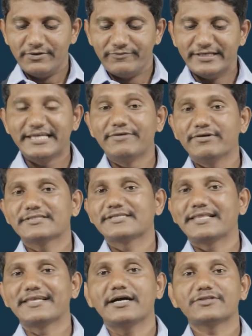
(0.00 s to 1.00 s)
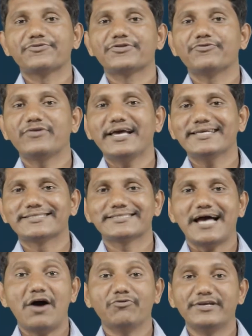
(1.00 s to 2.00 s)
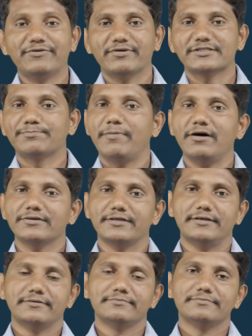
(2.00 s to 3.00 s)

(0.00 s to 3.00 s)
when he was on the earth with flesh, how he was bothered.